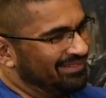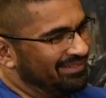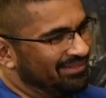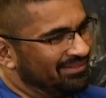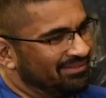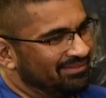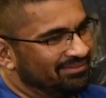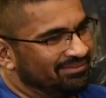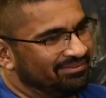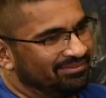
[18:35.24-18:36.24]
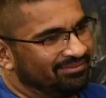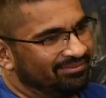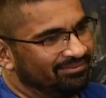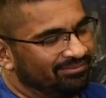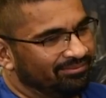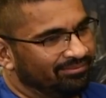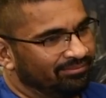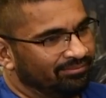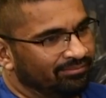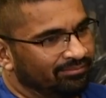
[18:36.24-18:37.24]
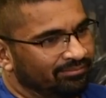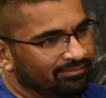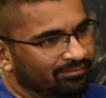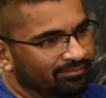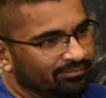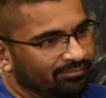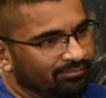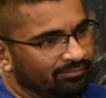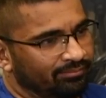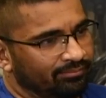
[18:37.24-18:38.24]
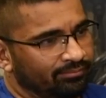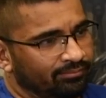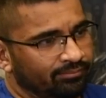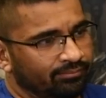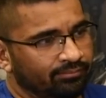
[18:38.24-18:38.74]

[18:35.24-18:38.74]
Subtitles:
The person shown says nothing.